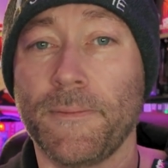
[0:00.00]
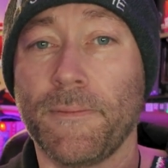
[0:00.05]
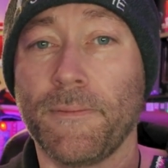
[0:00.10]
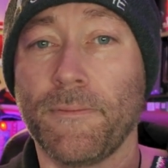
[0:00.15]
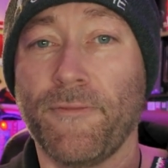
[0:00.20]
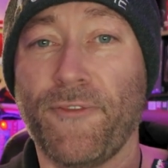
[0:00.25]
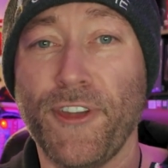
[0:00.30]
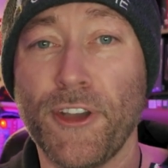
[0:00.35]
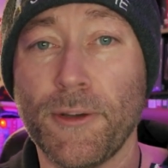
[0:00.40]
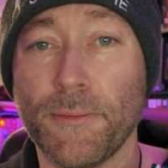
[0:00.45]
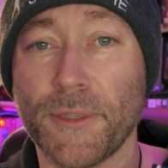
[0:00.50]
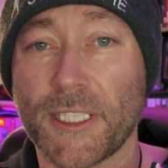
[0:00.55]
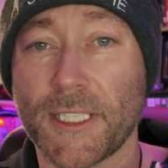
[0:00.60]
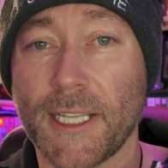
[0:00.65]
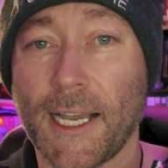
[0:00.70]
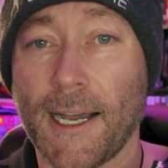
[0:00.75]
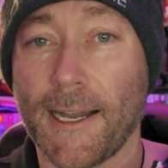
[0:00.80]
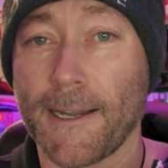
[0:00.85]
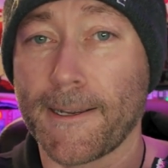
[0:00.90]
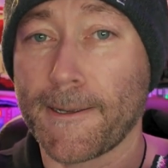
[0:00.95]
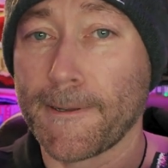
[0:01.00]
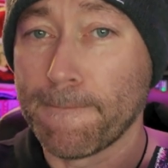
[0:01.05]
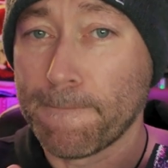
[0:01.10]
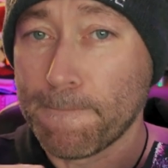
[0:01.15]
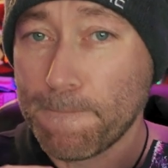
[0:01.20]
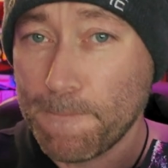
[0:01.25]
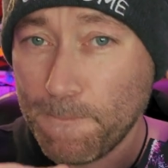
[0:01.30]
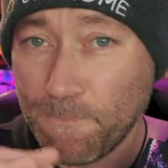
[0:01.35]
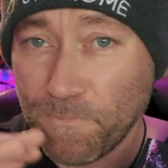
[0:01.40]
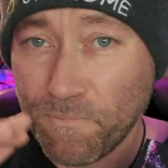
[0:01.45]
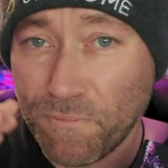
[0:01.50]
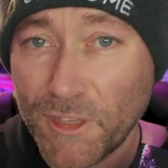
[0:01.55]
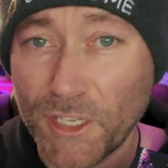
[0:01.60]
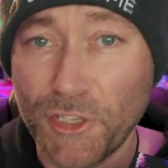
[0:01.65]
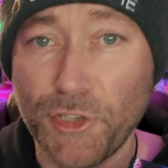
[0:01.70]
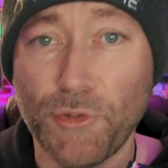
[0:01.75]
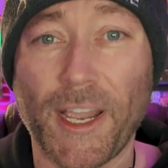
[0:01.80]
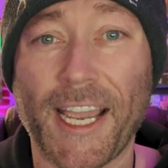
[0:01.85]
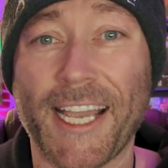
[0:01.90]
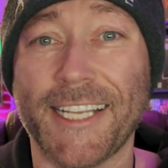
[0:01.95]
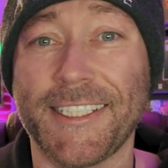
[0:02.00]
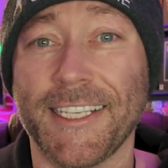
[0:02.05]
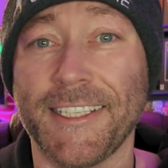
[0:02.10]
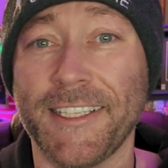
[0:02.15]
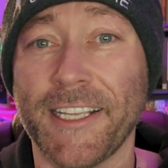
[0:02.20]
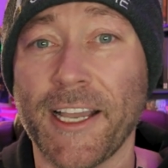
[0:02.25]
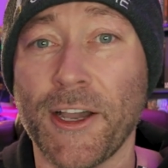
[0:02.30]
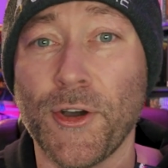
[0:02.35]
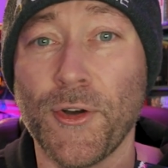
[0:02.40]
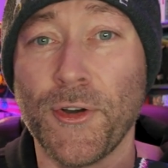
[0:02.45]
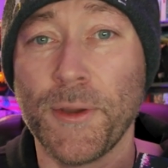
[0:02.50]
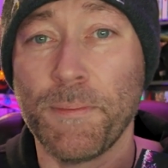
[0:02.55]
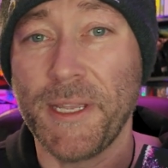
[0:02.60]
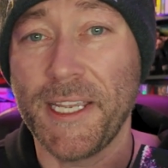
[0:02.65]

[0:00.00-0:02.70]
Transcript: film stock. You had to know and be